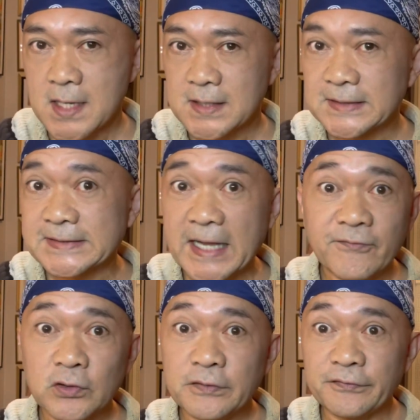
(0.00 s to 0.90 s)

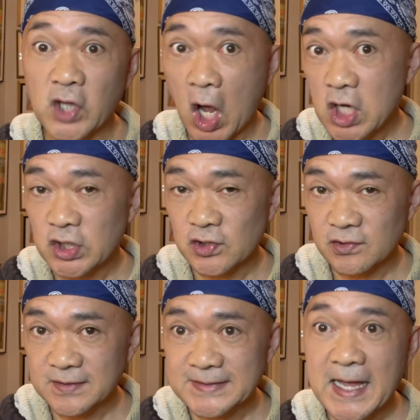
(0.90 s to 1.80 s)
Several
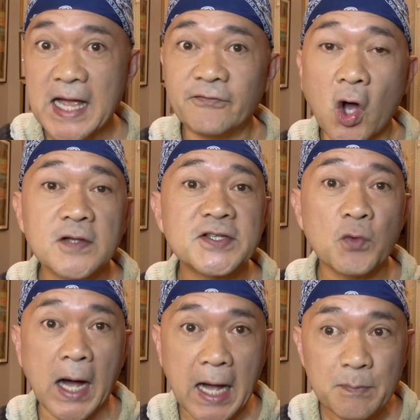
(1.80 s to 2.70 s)
vloggers have
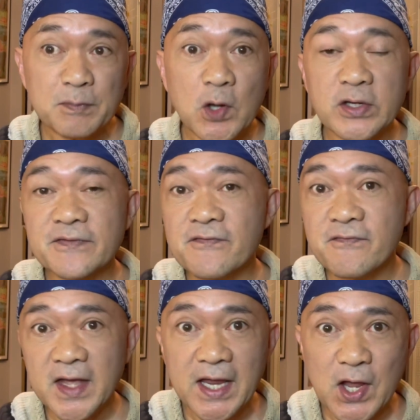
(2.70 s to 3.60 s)
also uploaded
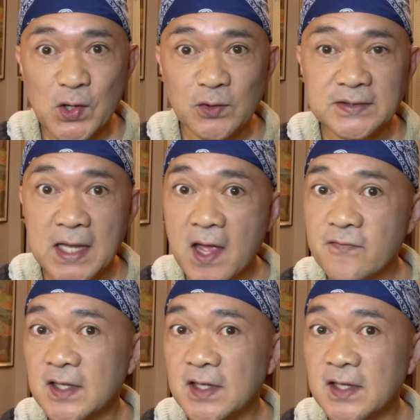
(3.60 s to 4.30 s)
videos